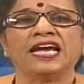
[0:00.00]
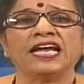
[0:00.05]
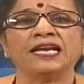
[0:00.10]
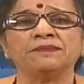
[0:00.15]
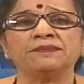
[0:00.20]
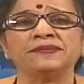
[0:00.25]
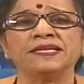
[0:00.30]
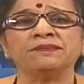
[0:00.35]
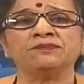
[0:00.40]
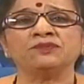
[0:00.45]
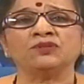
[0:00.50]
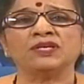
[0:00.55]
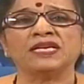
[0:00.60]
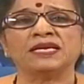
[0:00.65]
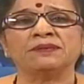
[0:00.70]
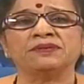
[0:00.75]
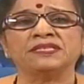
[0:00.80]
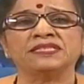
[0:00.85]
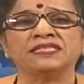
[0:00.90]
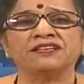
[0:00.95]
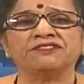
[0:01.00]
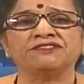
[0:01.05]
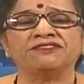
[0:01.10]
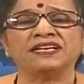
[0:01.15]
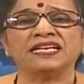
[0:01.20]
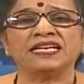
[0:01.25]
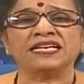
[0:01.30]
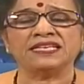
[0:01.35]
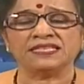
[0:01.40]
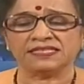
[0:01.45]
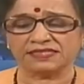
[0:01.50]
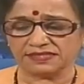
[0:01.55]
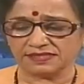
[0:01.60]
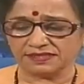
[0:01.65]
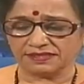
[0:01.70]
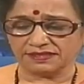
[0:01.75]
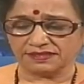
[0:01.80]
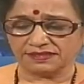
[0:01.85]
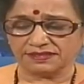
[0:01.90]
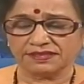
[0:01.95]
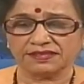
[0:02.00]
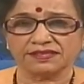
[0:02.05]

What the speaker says: Help them to label their feelings.